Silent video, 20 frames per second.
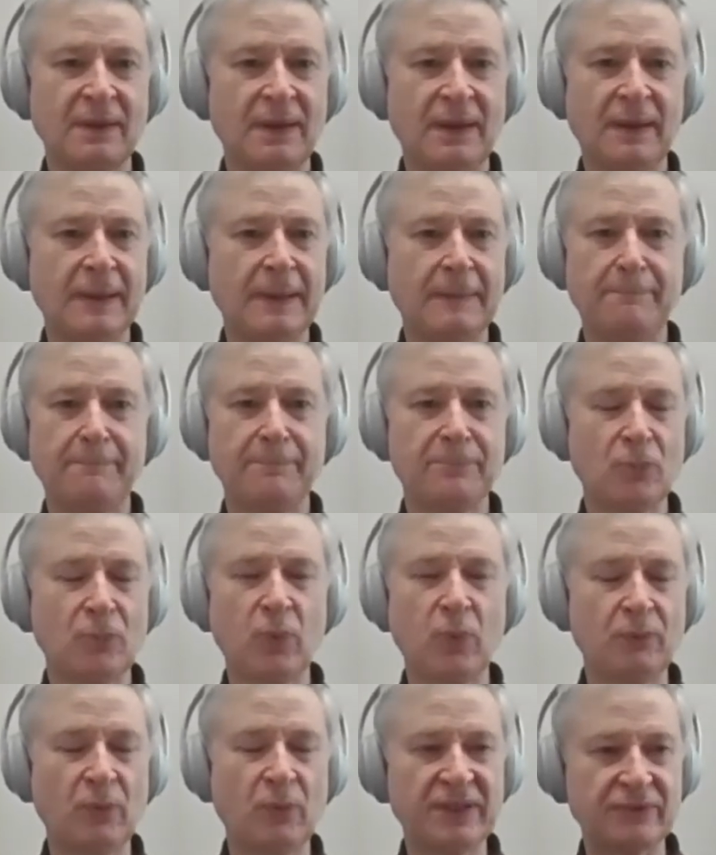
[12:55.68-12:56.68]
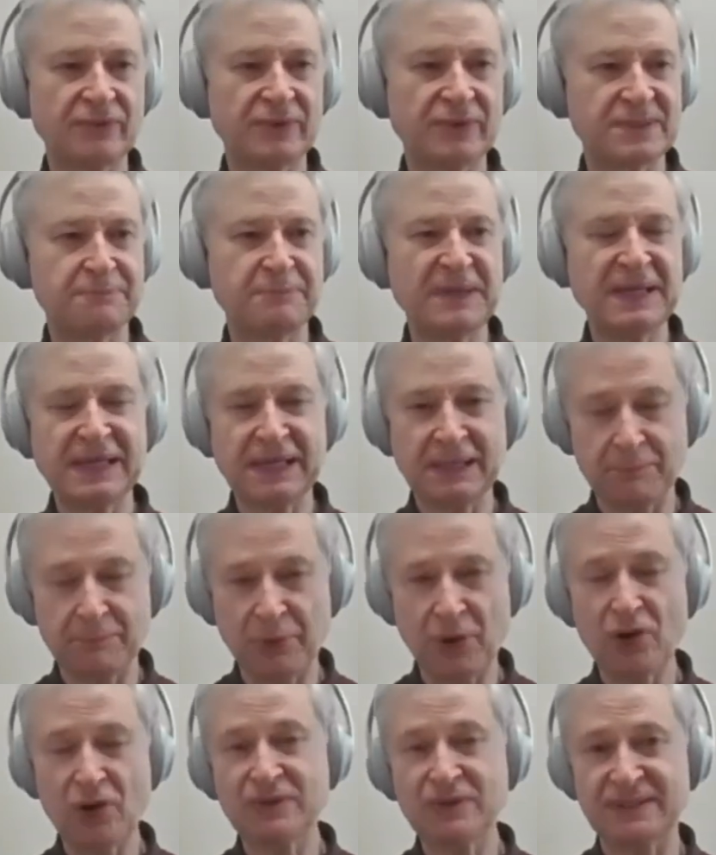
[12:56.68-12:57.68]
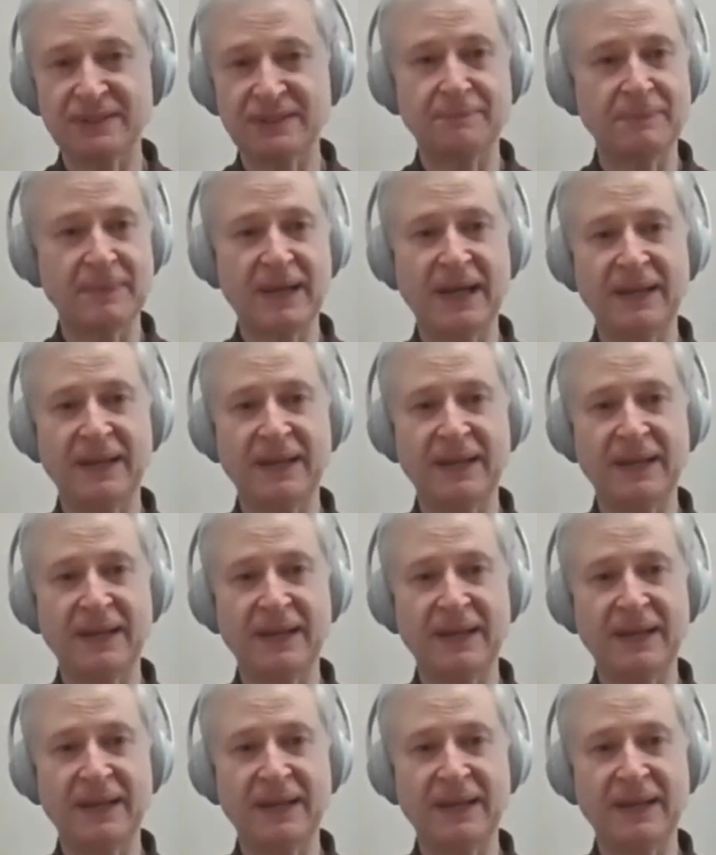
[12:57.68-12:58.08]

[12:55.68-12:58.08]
Um, whether it's being in person,